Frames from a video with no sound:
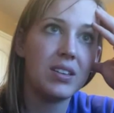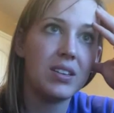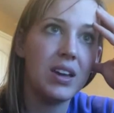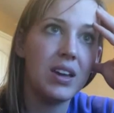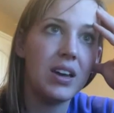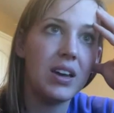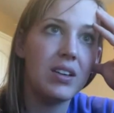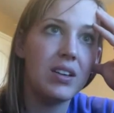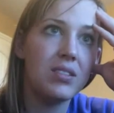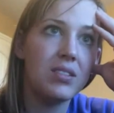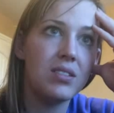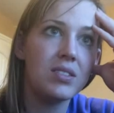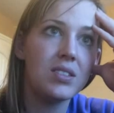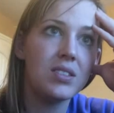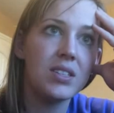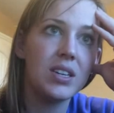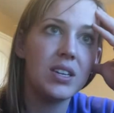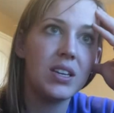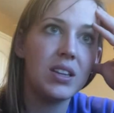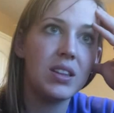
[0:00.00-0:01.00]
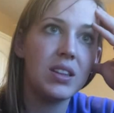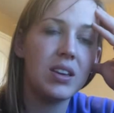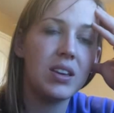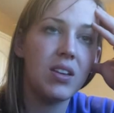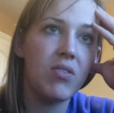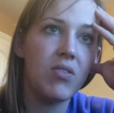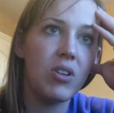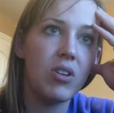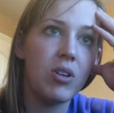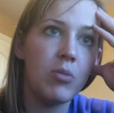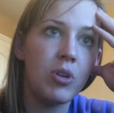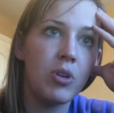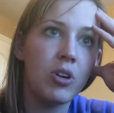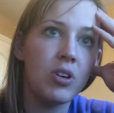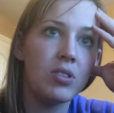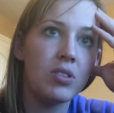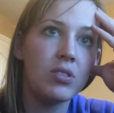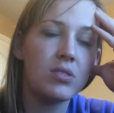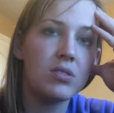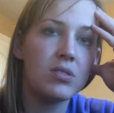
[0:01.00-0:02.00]
Yeah, I don't see anything from
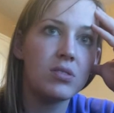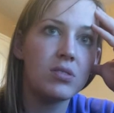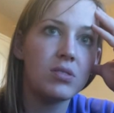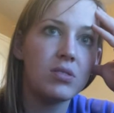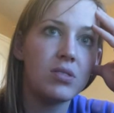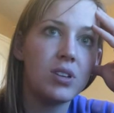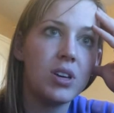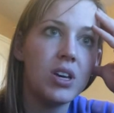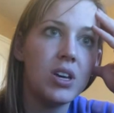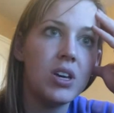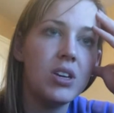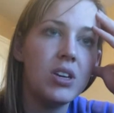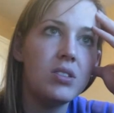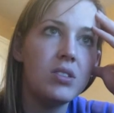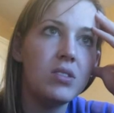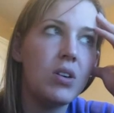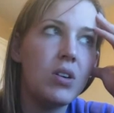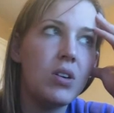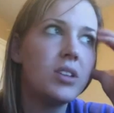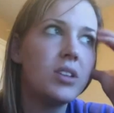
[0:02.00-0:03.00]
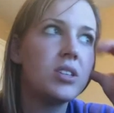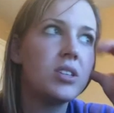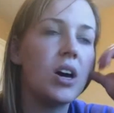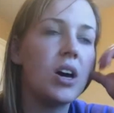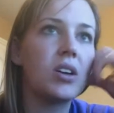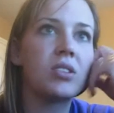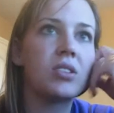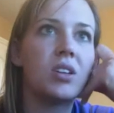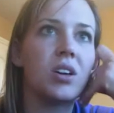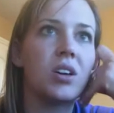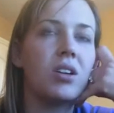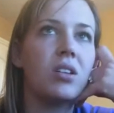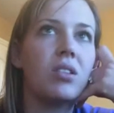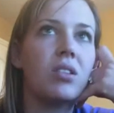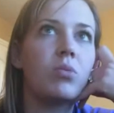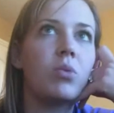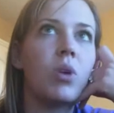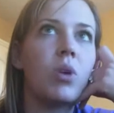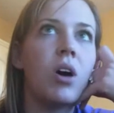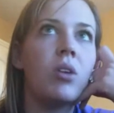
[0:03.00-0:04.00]
her. So I'll talk to her.
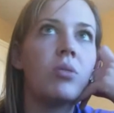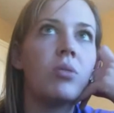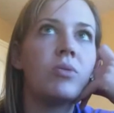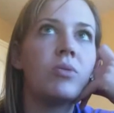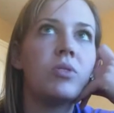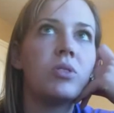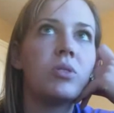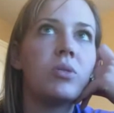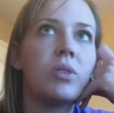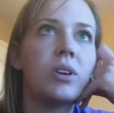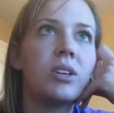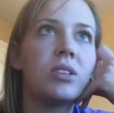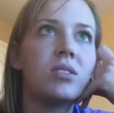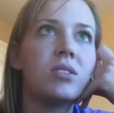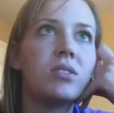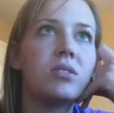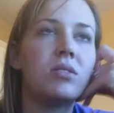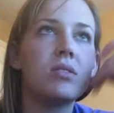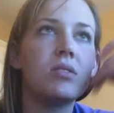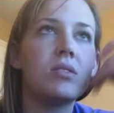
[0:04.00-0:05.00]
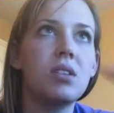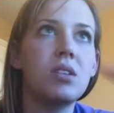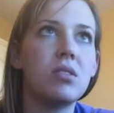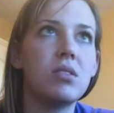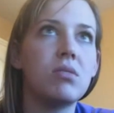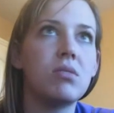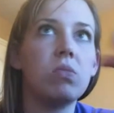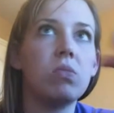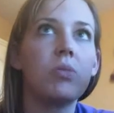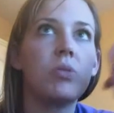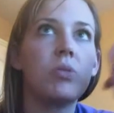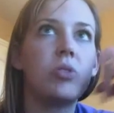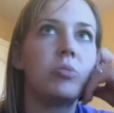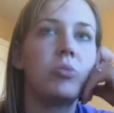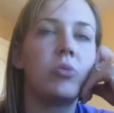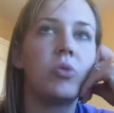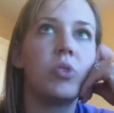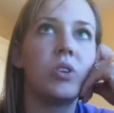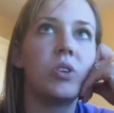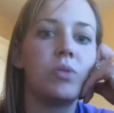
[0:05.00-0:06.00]
I'll review the group
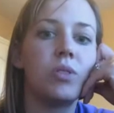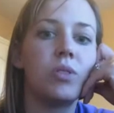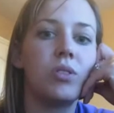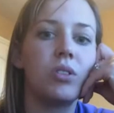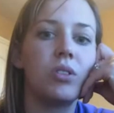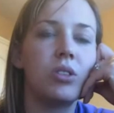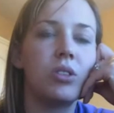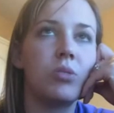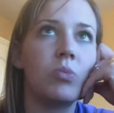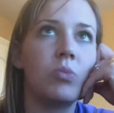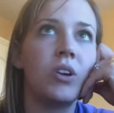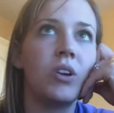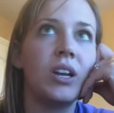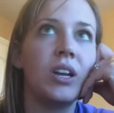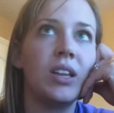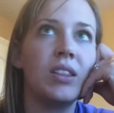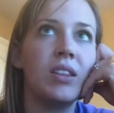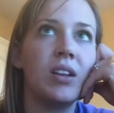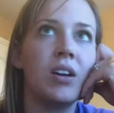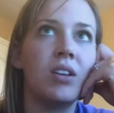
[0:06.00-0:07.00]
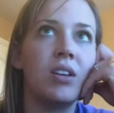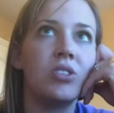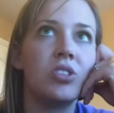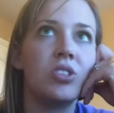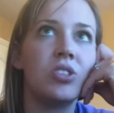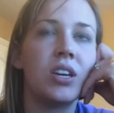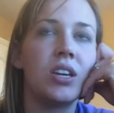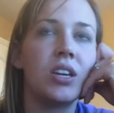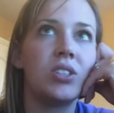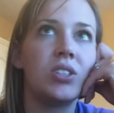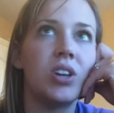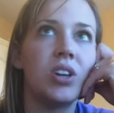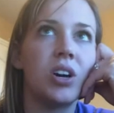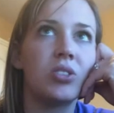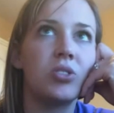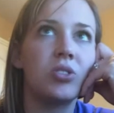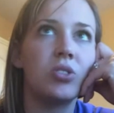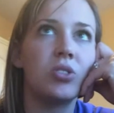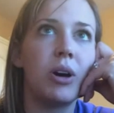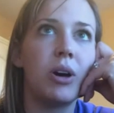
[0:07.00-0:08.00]
quiz with her in the morning, and then I'll just kind of talk
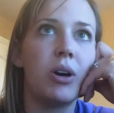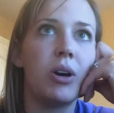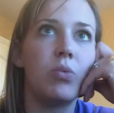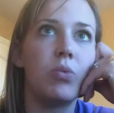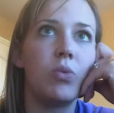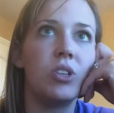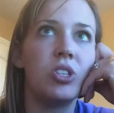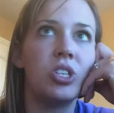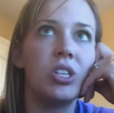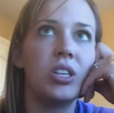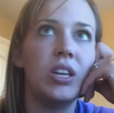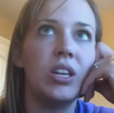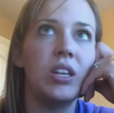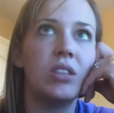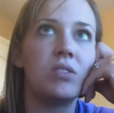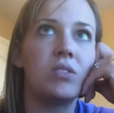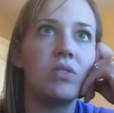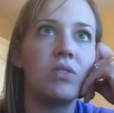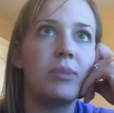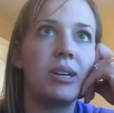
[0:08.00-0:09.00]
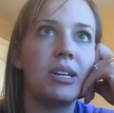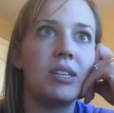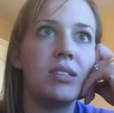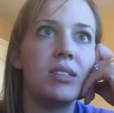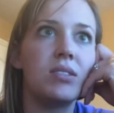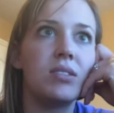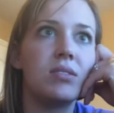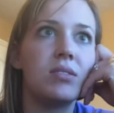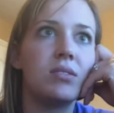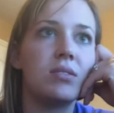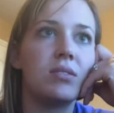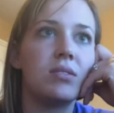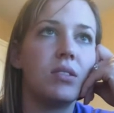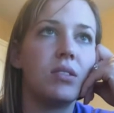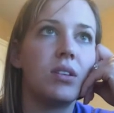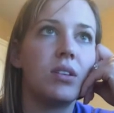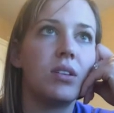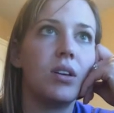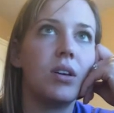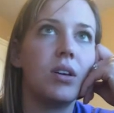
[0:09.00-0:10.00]
to her about what she needs from us
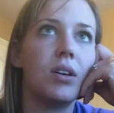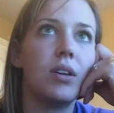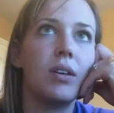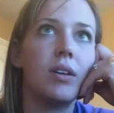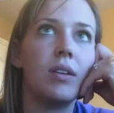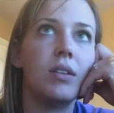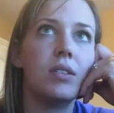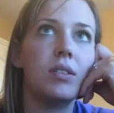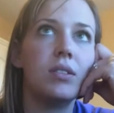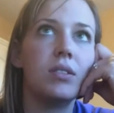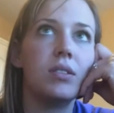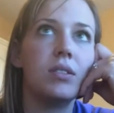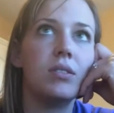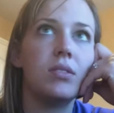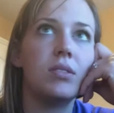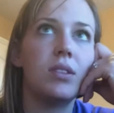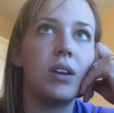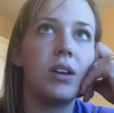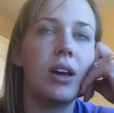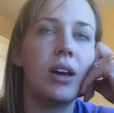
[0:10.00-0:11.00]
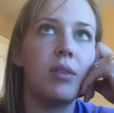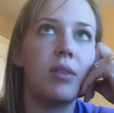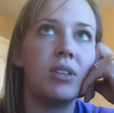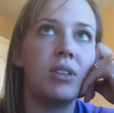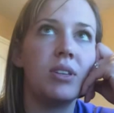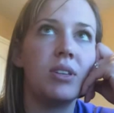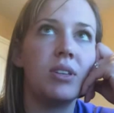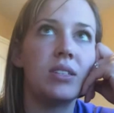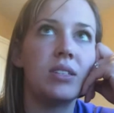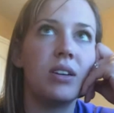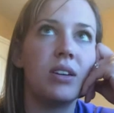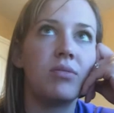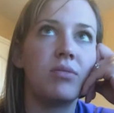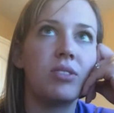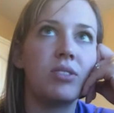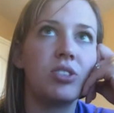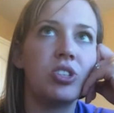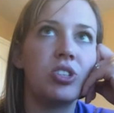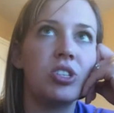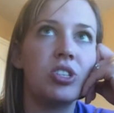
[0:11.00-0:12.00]
and stuff.
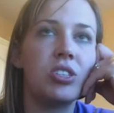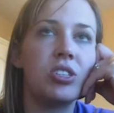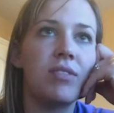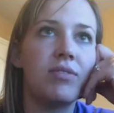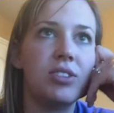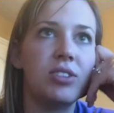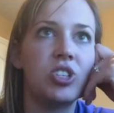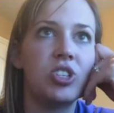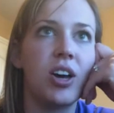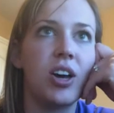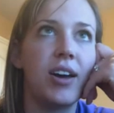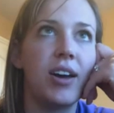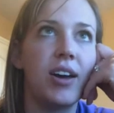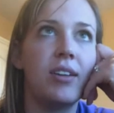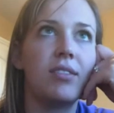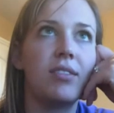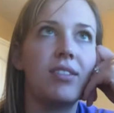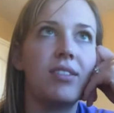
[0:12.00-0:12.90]
'Cause she's awfully shy.